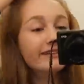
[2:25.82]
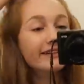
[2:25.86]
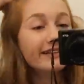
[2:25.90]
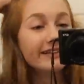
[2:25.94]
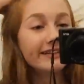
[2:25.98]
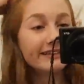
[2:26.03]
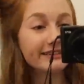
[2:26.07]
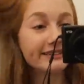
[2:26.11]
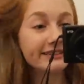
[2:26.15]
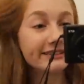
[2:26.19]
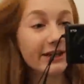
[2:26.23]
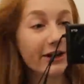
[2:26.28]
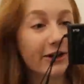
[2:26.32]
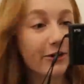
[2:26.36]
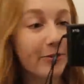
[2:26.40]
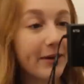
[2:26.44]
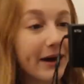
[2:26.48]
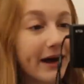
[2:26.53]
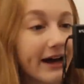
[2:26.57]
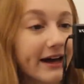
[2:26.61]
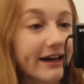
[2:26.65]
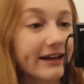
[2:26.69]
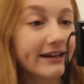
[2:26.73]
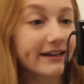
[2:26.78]
It's so
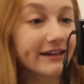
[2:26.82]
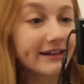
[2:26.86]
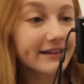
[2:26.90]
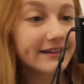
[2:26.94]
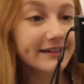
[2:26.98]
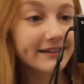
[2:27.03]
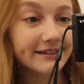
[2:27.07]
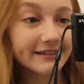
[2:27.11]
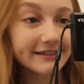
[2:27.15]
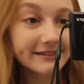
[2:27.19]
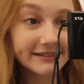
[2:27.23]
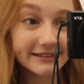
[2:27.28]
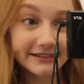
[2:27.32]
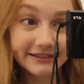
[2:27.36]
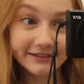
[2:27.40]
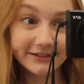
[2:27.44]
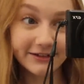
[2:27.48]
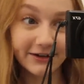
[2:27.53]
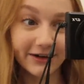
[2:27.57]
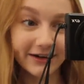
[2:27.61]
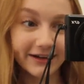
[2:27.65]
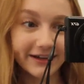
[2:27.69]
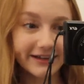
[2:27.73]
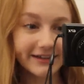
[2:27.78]
bad. This is
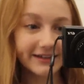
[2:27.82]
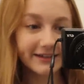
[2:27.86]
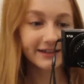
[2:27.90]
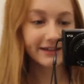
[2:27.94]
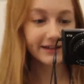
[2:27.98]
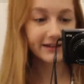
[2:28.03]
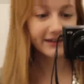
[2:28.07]
not it.